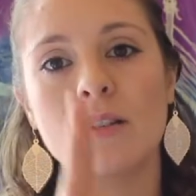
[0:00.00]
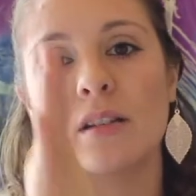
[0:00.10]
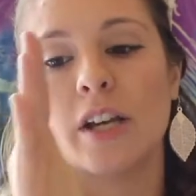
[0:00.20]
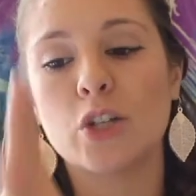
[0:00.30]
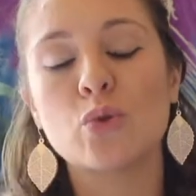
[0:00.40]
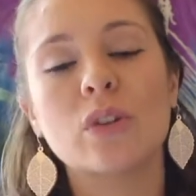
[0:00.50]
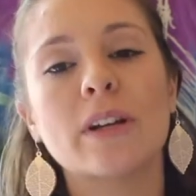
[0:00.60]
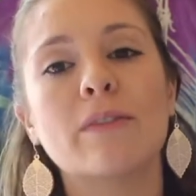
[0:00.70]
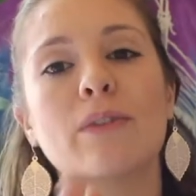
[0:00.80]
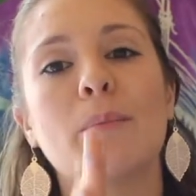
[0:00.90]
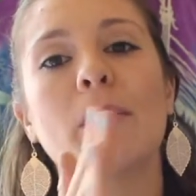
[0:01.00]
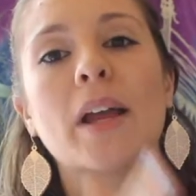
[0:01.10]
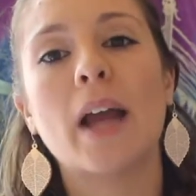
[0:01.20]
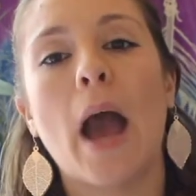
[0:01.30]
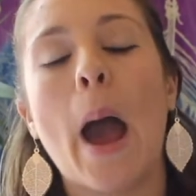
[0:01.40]
scheduling from
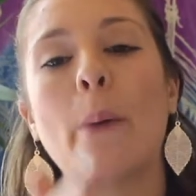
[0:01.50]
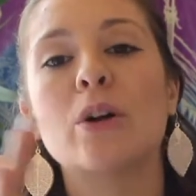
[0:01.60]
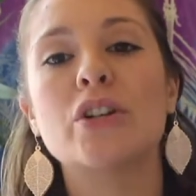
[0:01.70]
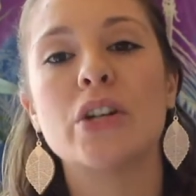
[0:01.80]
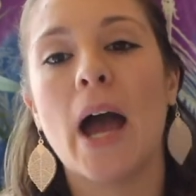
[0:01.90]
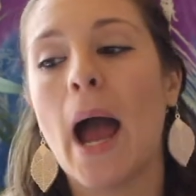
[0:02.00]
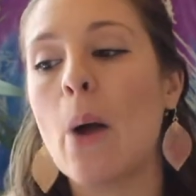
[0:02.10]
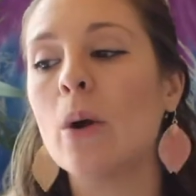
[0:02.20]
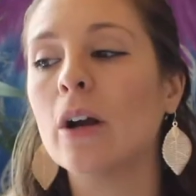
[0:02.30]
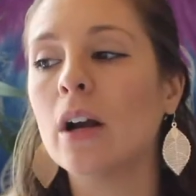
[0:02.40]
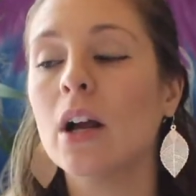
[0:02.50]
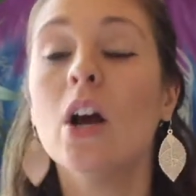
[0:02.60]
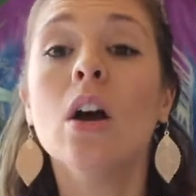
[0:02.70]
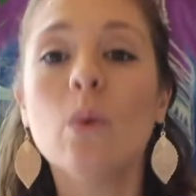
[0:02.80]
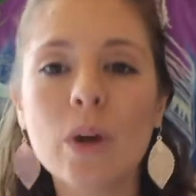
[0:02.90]
like hour to hour
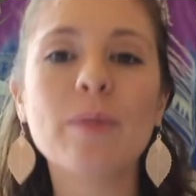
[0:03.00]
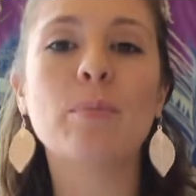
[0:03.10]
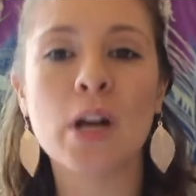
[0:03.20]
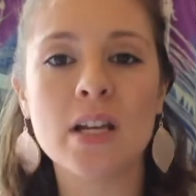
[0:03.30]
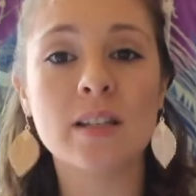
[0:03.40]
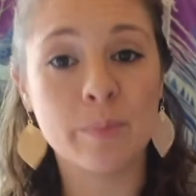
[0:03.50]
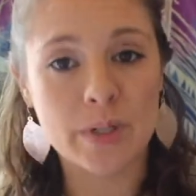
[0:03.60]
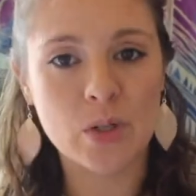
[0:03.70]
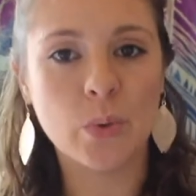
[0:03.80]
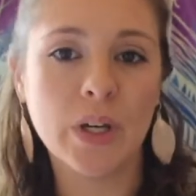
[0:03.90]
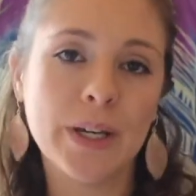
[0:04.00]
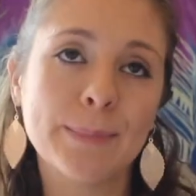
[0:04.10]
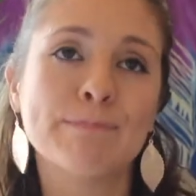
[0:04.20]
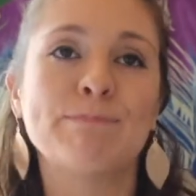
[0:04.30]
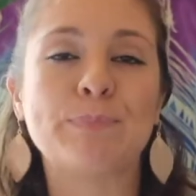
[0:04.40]
with breaks in between.